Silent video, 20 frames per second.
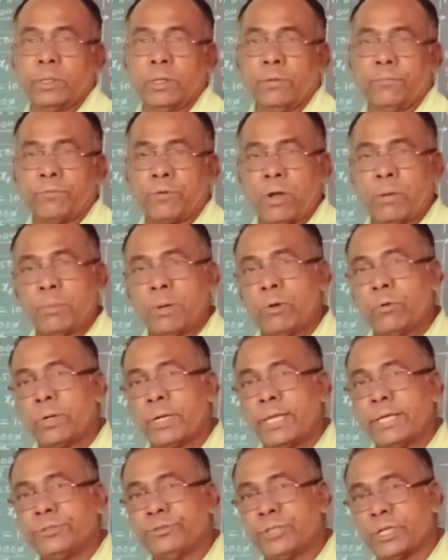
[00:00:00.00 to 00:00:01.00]
from our
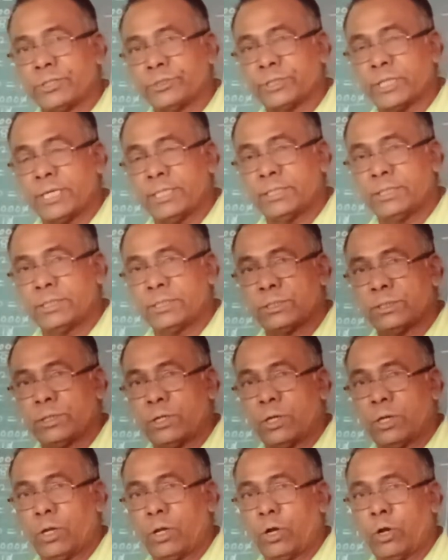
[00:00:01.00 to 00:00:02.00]
exercise
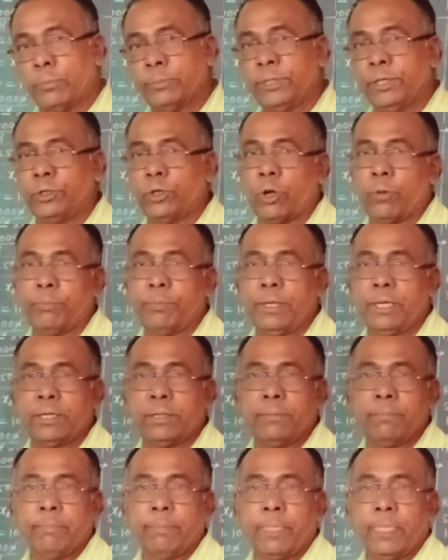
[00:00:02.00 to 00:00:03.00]
of the topic
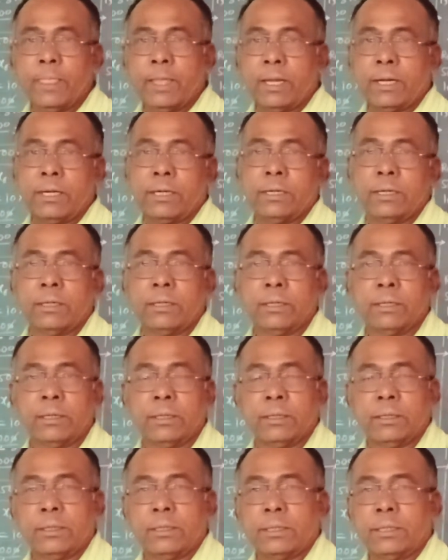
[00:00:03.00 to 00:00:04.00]

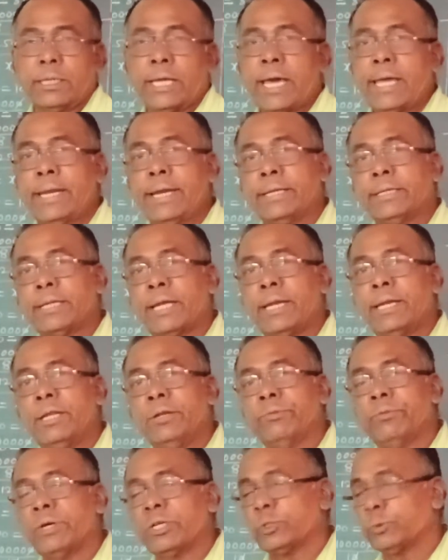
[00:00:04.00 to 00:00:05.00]
direct and inverse